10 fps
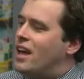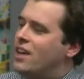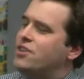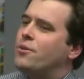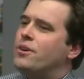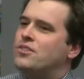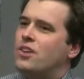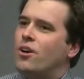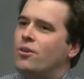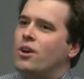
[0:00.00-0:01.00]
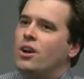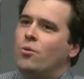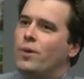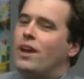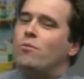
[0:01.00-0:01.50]
In doing so,
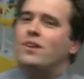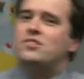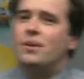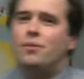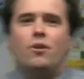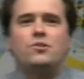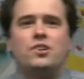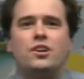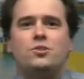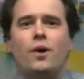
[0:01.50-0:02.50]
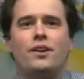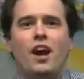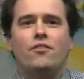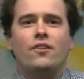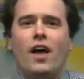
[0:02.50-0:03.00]
we get one step closer to
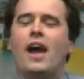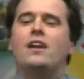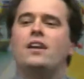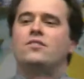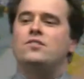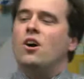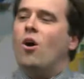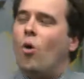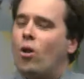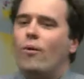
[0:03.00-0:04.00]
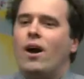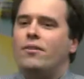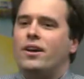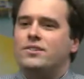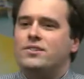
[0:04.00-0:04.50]
uncovering the aliens all
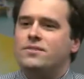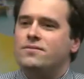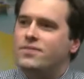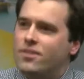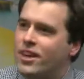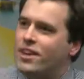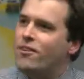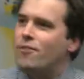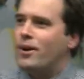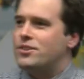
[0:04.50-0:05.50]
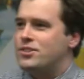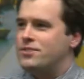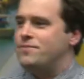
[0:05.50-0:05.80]
around us. Thank you very much.